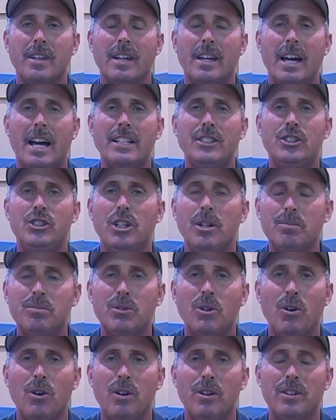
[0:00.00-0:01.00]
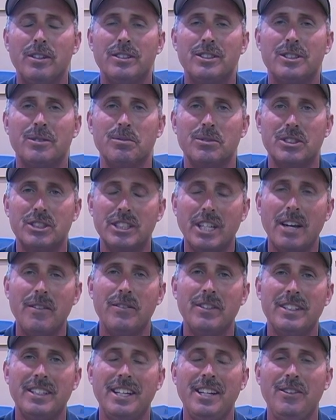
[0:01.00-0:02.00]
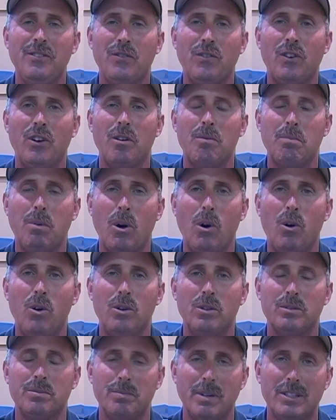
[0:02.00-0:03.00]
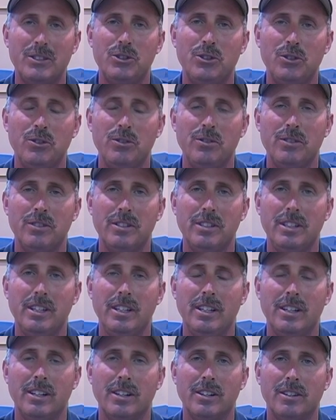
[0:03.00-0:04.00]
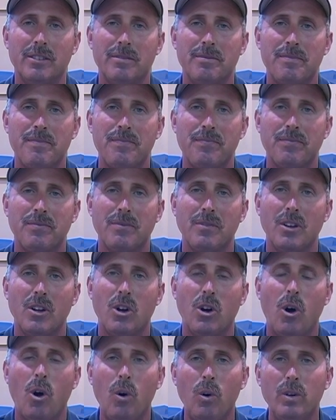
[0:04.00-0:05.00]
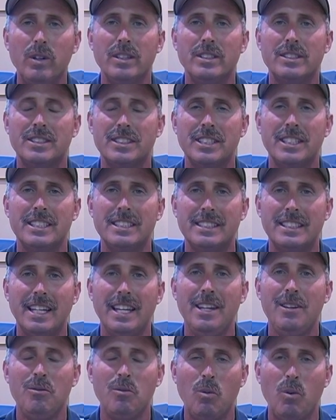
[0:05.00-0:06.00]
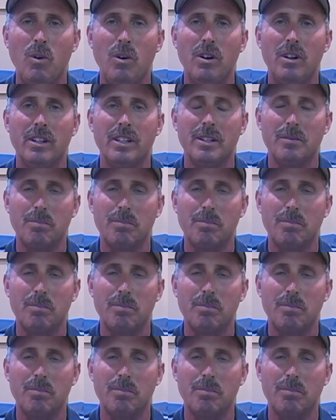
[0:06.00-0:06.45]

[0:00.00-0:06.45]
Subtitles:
I jumped on some 17-foot poles my junior year, holding 16-1 in